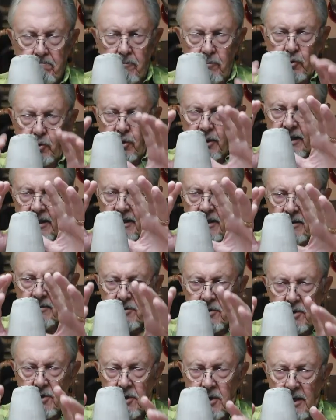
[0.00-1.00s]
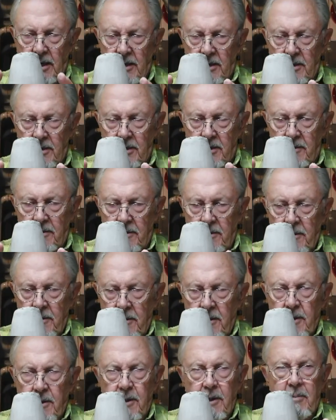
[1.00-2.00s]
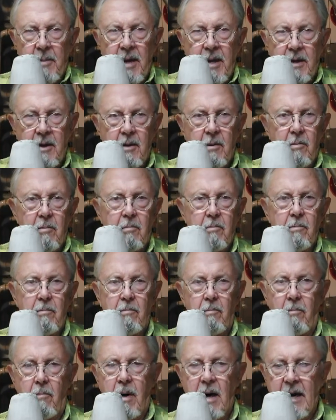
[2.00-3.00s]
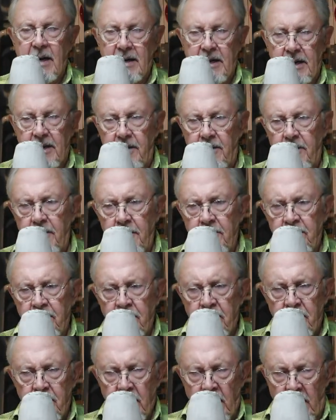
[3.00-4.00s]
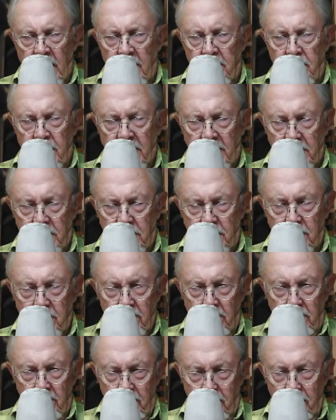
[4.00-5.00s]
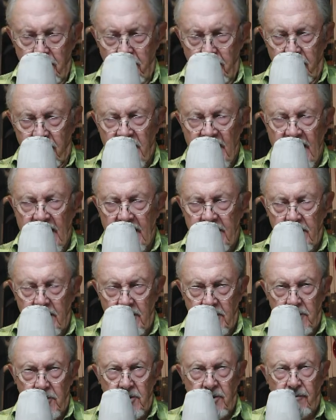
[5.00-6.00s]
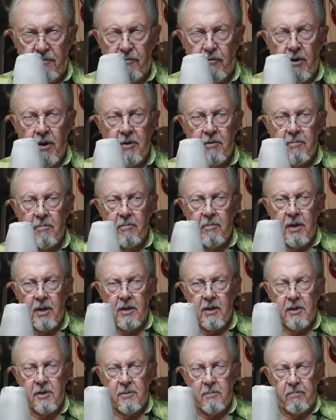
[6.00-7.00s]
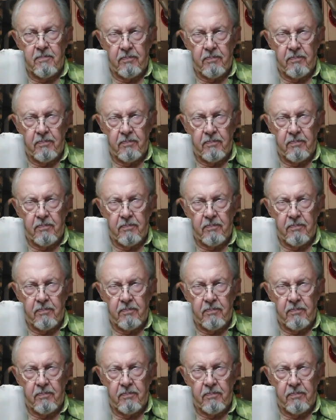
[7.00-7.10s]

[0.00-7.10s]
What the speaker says: So that gives us kind of the main body. And I picked that as the front because